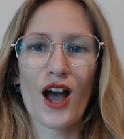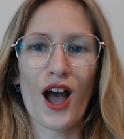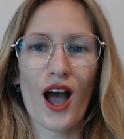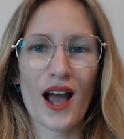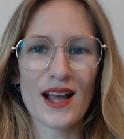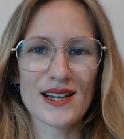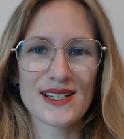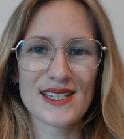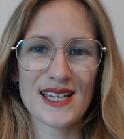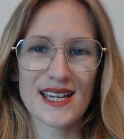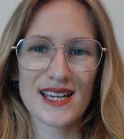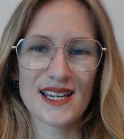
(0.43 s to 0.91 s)

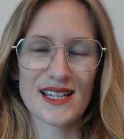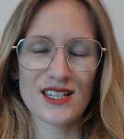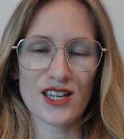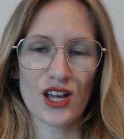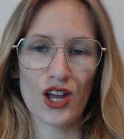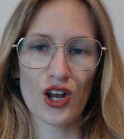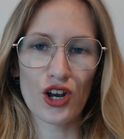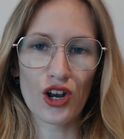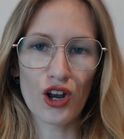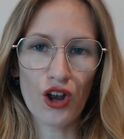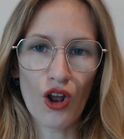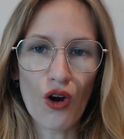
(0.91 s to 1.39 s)
I did
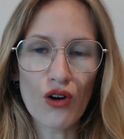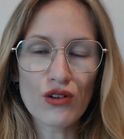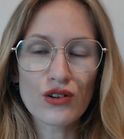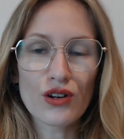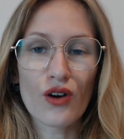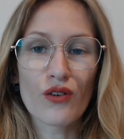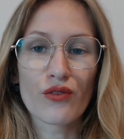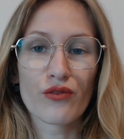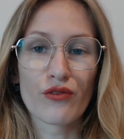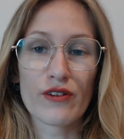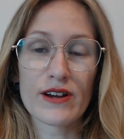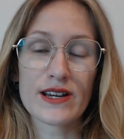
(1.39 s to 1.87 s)
a lot
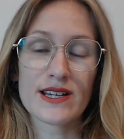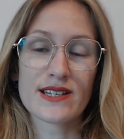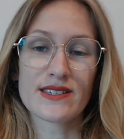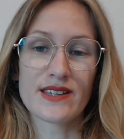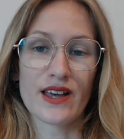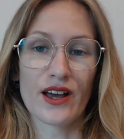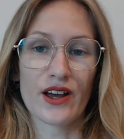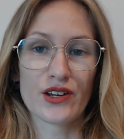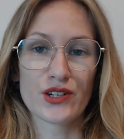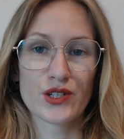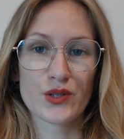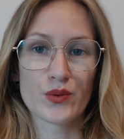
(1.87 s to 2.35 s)
of
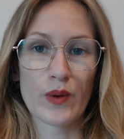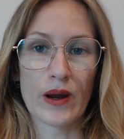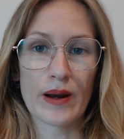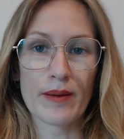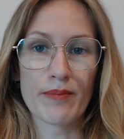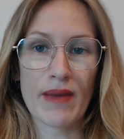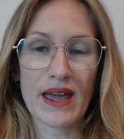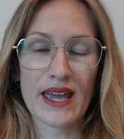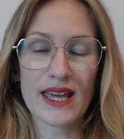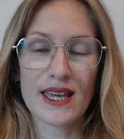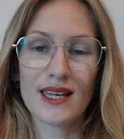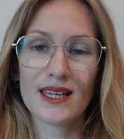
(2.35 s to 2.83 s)
research
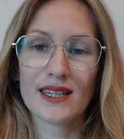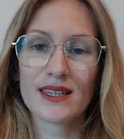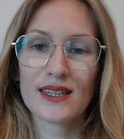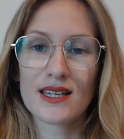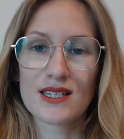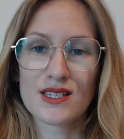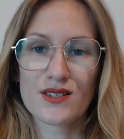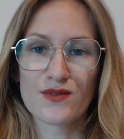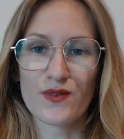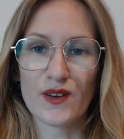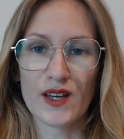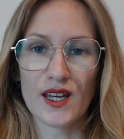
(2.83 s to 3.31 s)
when making
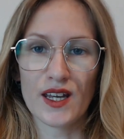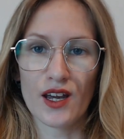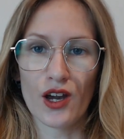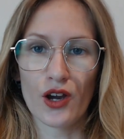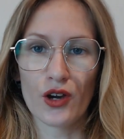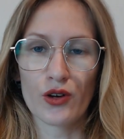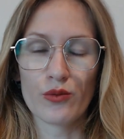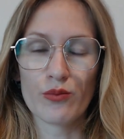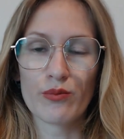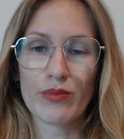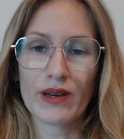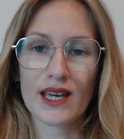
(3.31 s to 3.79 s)
this
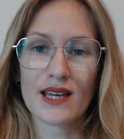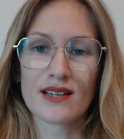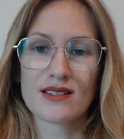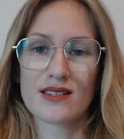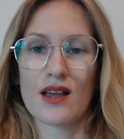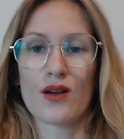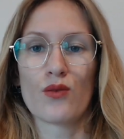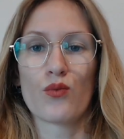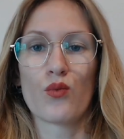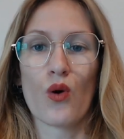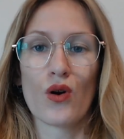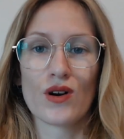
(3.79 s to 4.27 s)
video because
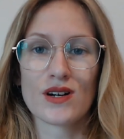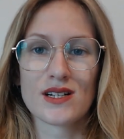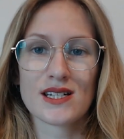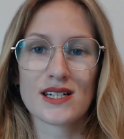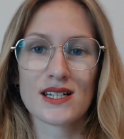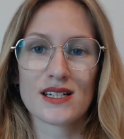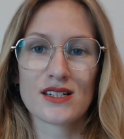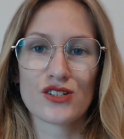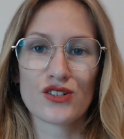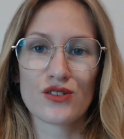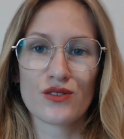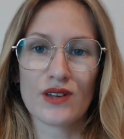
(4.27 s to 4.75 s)
I
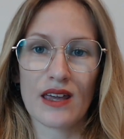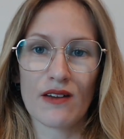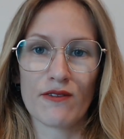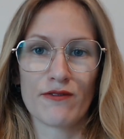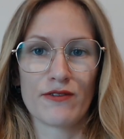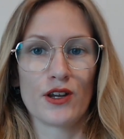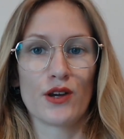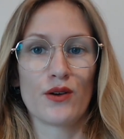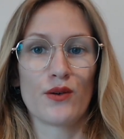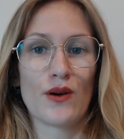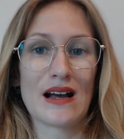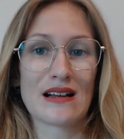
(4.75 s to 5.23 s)
wanted to
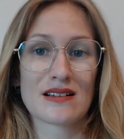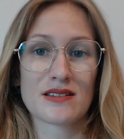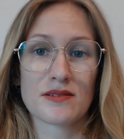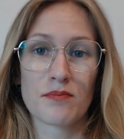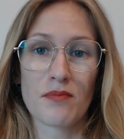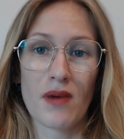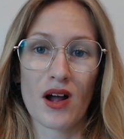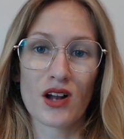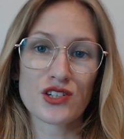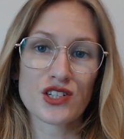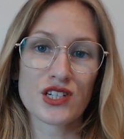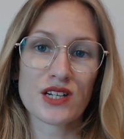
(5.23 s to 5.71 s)
give you as
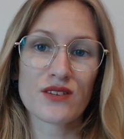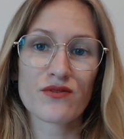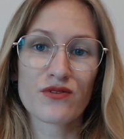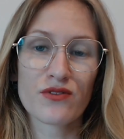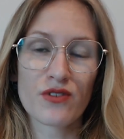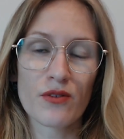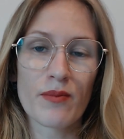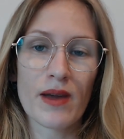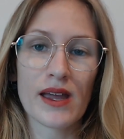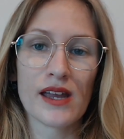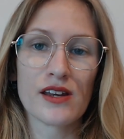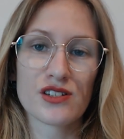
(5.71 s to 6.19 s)
much
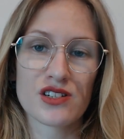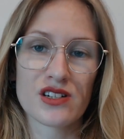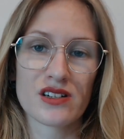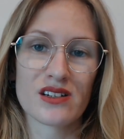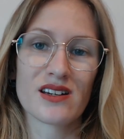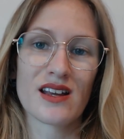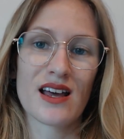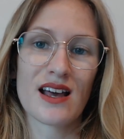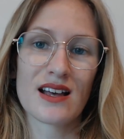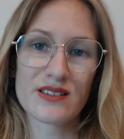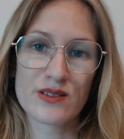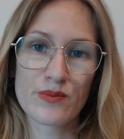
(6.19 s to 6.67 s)

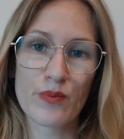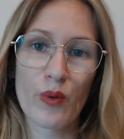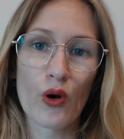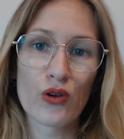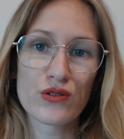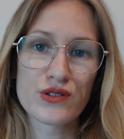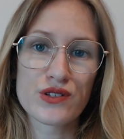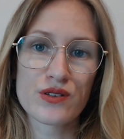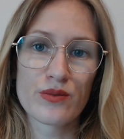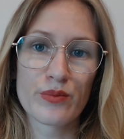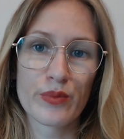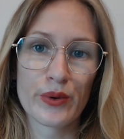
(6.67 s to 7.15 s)
information as
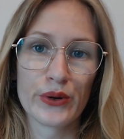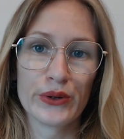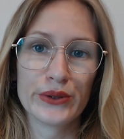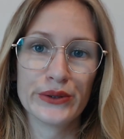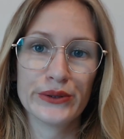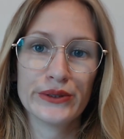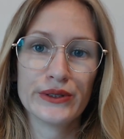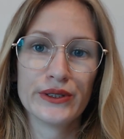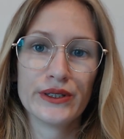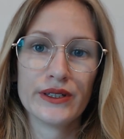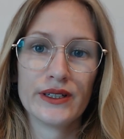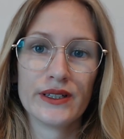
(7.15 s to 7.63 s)

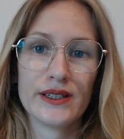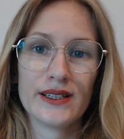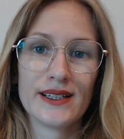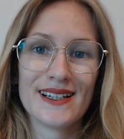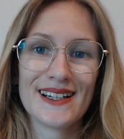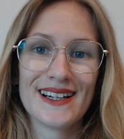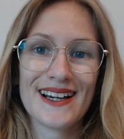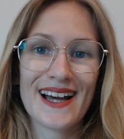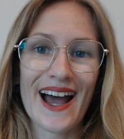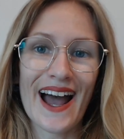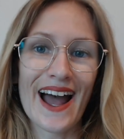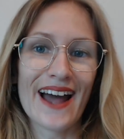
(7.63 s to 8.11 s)
possible
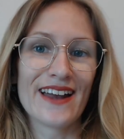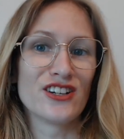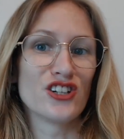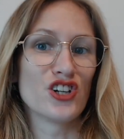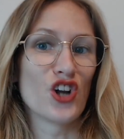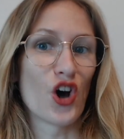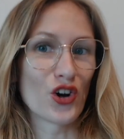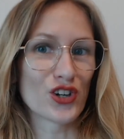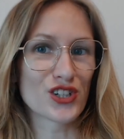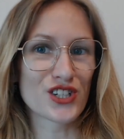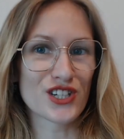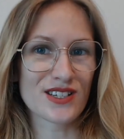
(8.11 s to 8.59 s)
and
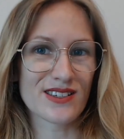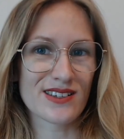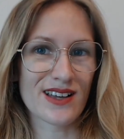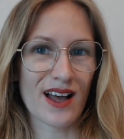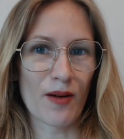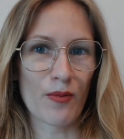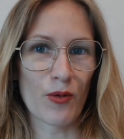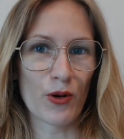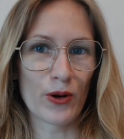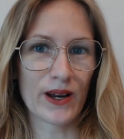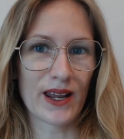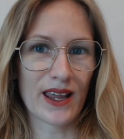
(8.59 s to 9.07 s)
not just
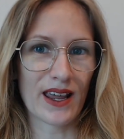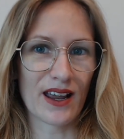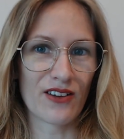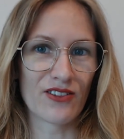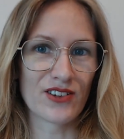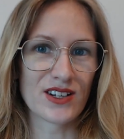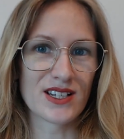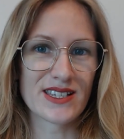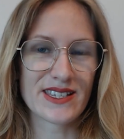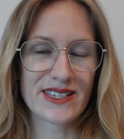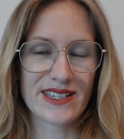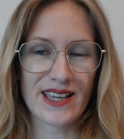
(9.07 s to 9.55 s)
come on
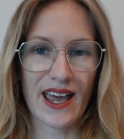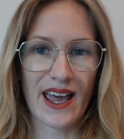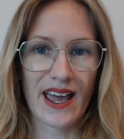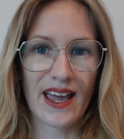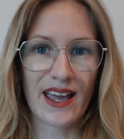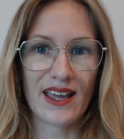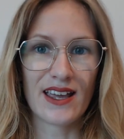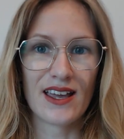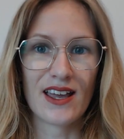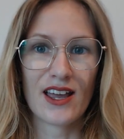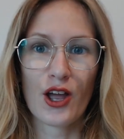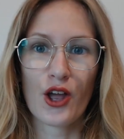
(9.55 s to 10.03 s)
here and
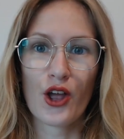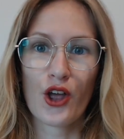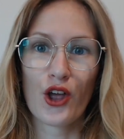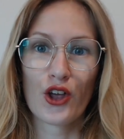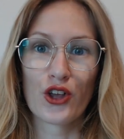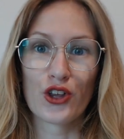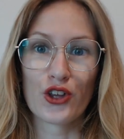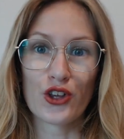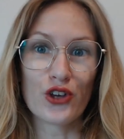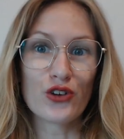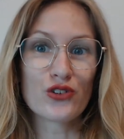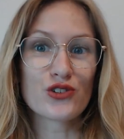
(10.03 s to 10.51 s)
say,
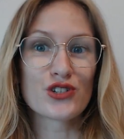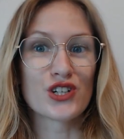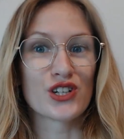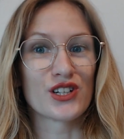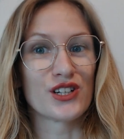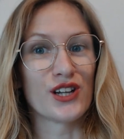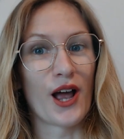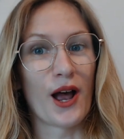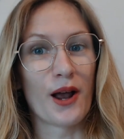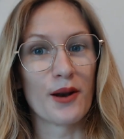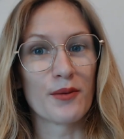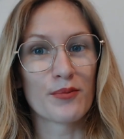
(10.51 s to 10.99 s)
you
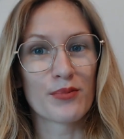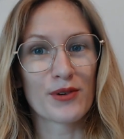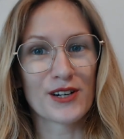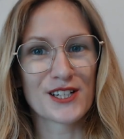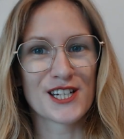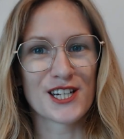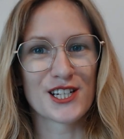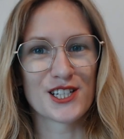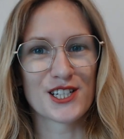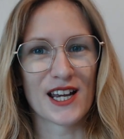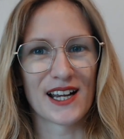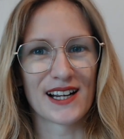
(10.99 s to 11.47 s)
should learn
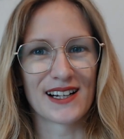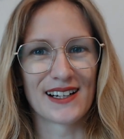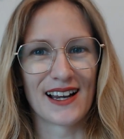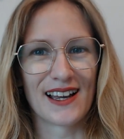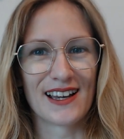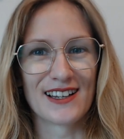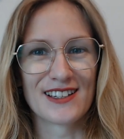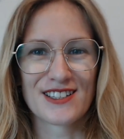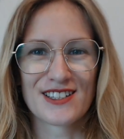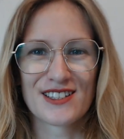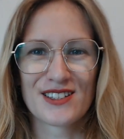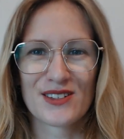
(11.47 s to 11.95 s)
British
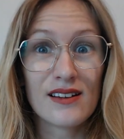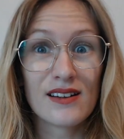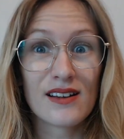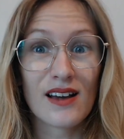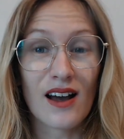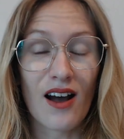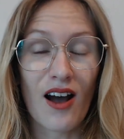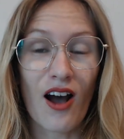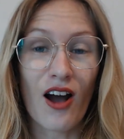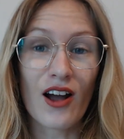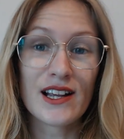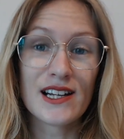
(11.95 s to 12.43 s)
English.
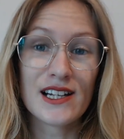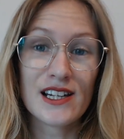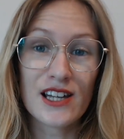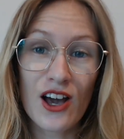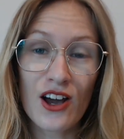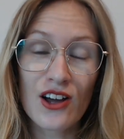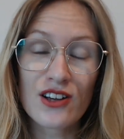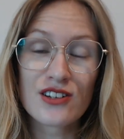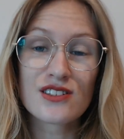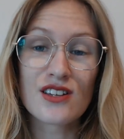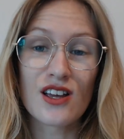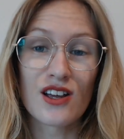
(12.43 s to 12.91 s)
I
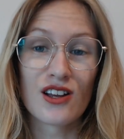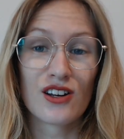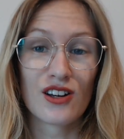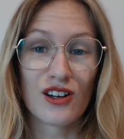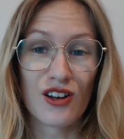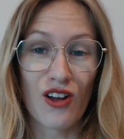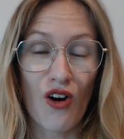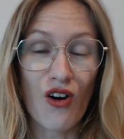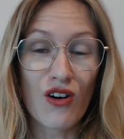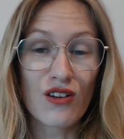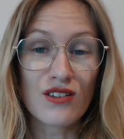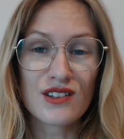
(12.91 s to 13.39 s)
learned a
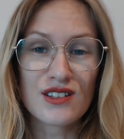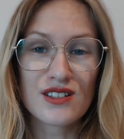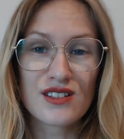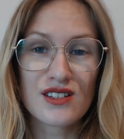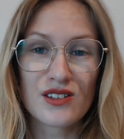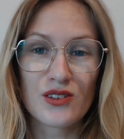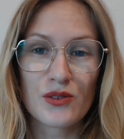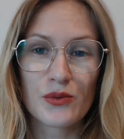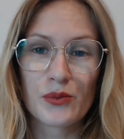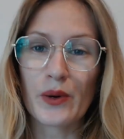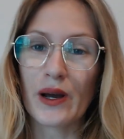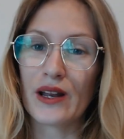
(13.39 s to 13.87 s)
lot
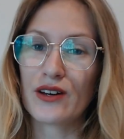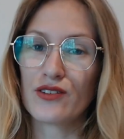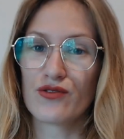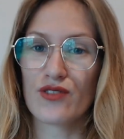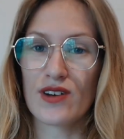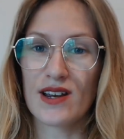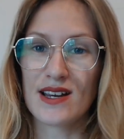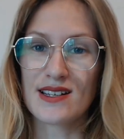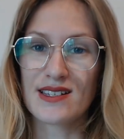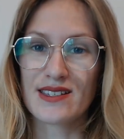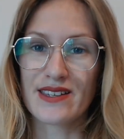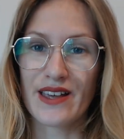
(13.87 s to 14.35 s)
when
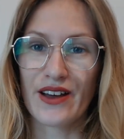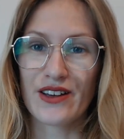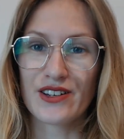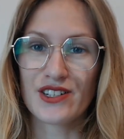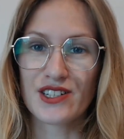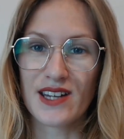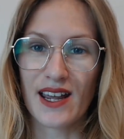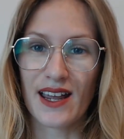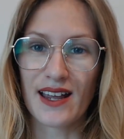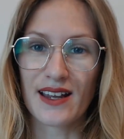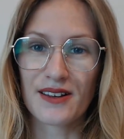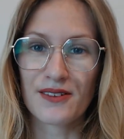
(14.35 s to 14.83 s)

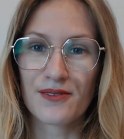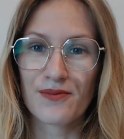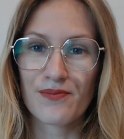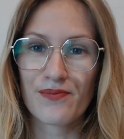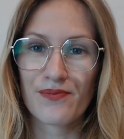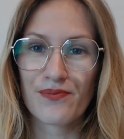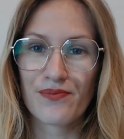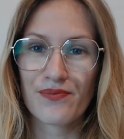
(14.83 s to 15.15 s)
researching,